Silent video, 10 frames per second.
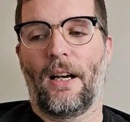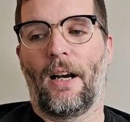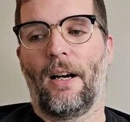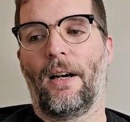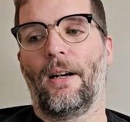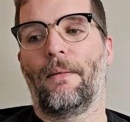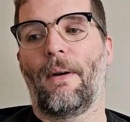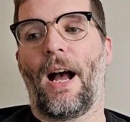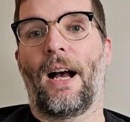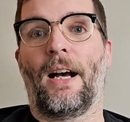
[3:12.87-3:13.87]

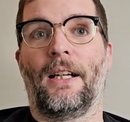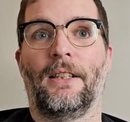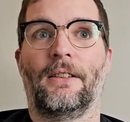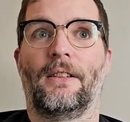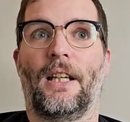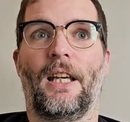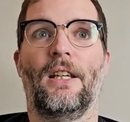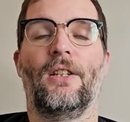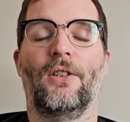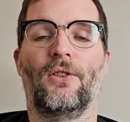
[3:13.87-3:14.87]
um, and
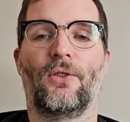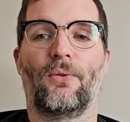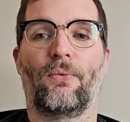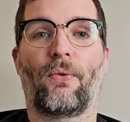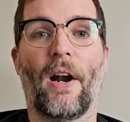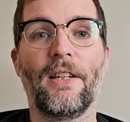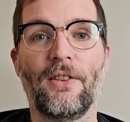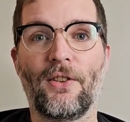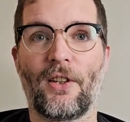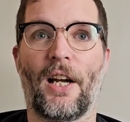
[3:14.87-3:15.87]
his
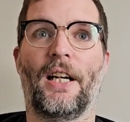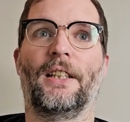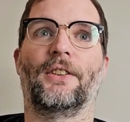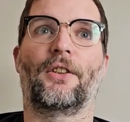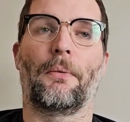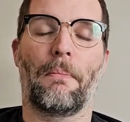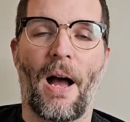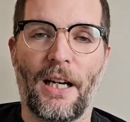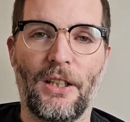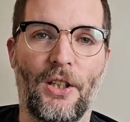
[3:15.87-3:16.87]
friends and
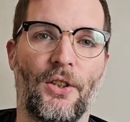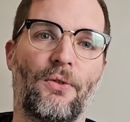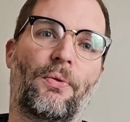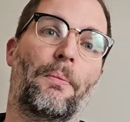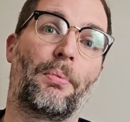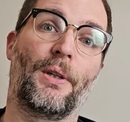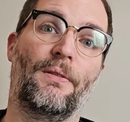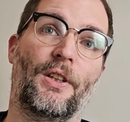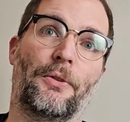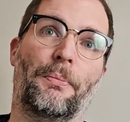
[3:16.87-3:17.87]
companions from
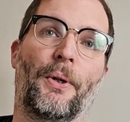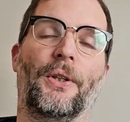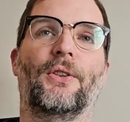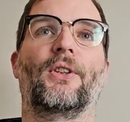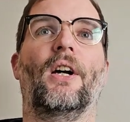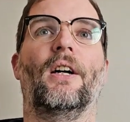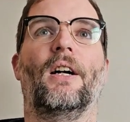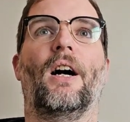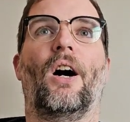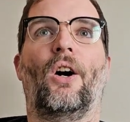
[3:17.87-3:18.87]
previous books
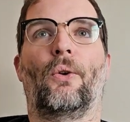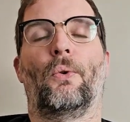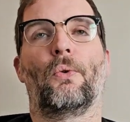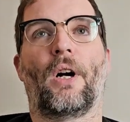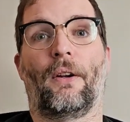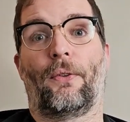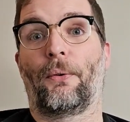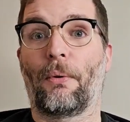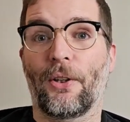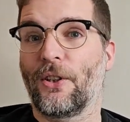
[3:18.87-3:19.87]
are all kind of
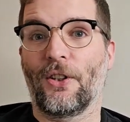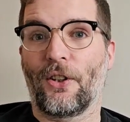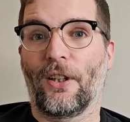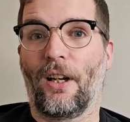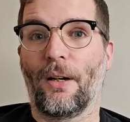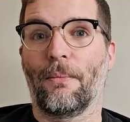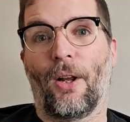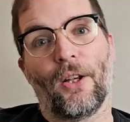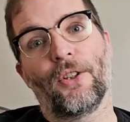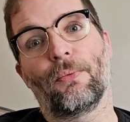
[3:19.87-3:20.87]
thrust into the
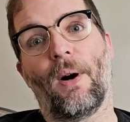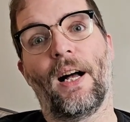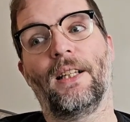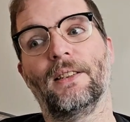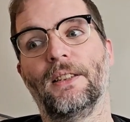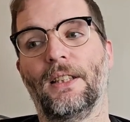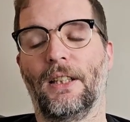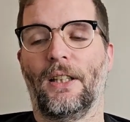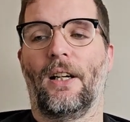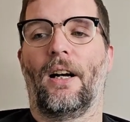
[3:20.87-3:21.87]
limelight as well.
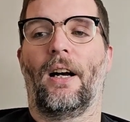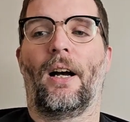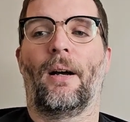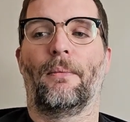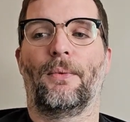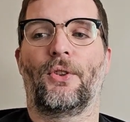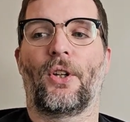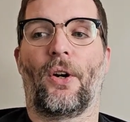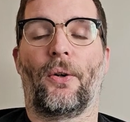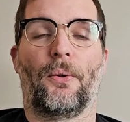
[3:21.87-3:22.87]
Um,
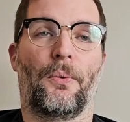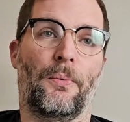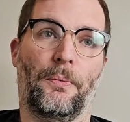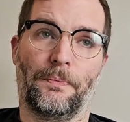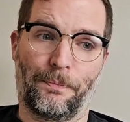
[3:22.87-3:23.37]
so...